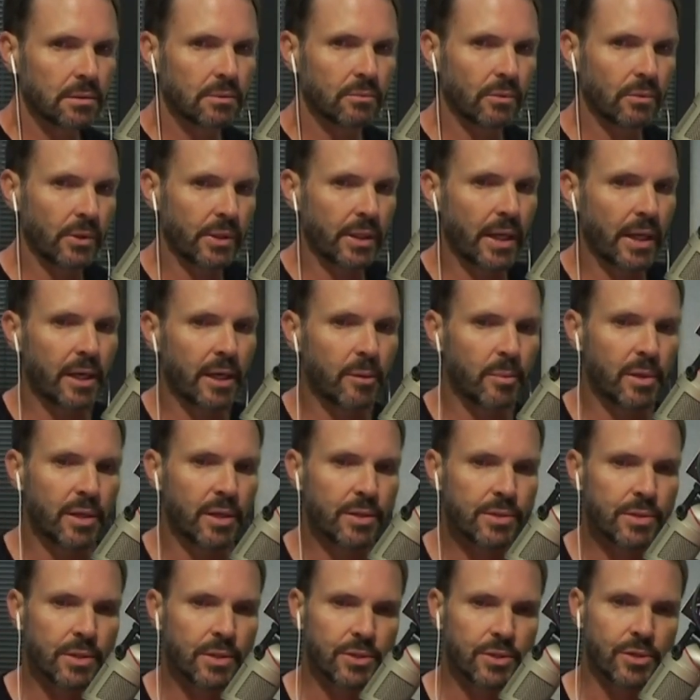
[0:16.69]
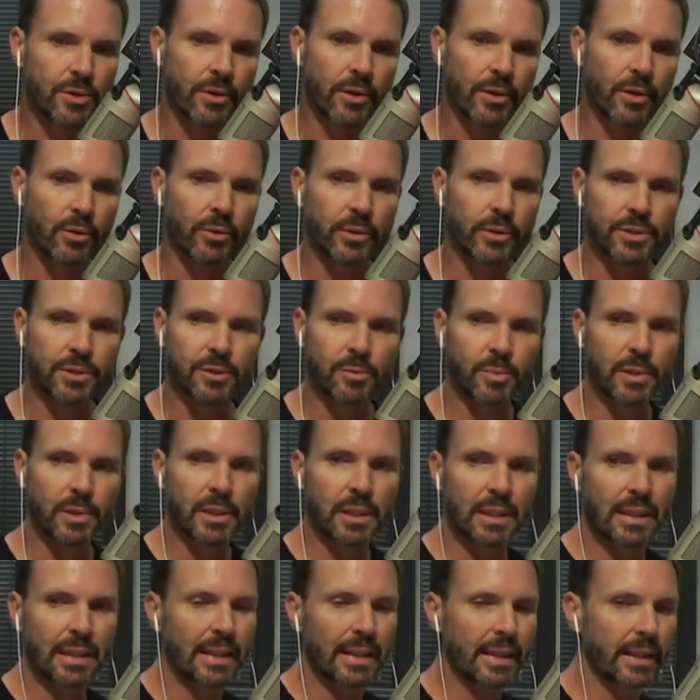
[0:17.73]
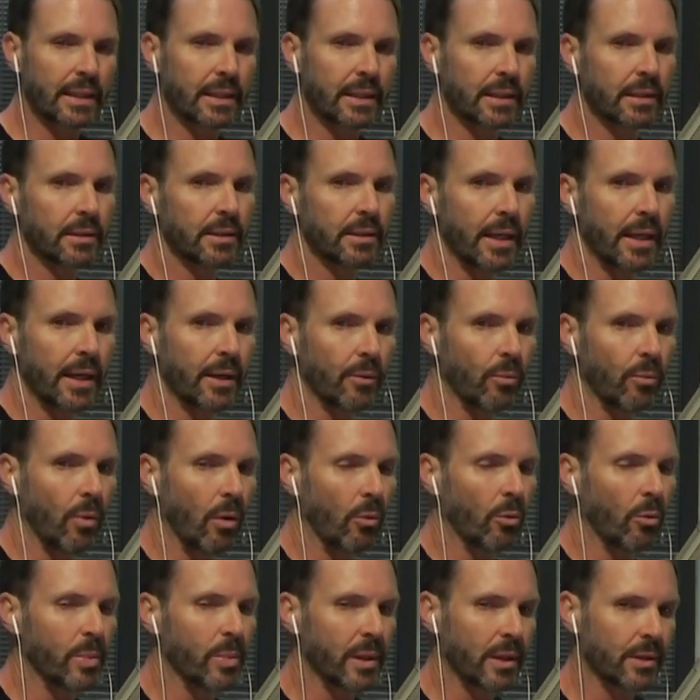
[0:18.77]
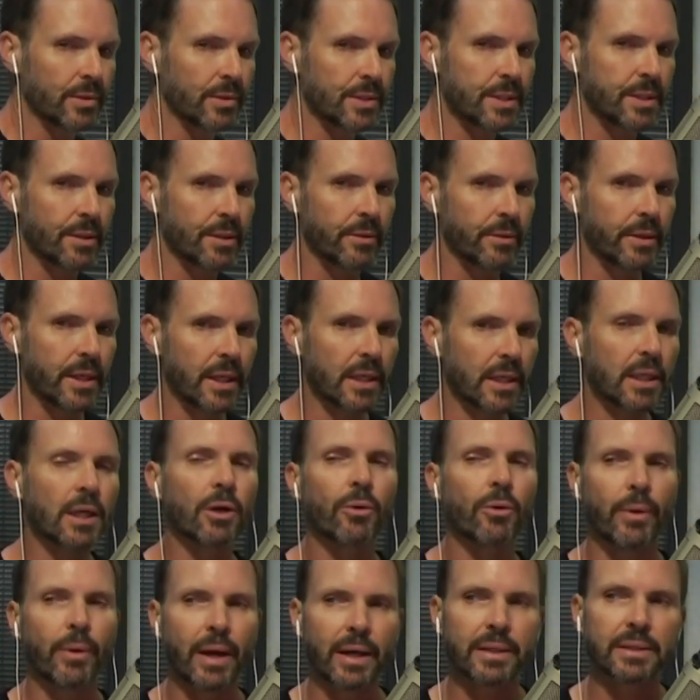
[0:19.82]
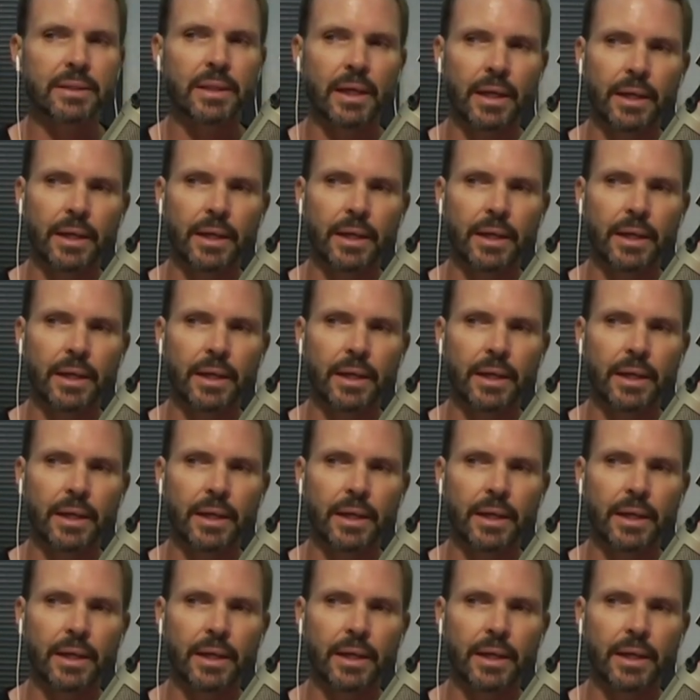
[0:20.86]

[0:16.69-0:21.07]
what the item is that you're going to be licking and what will be considered a correct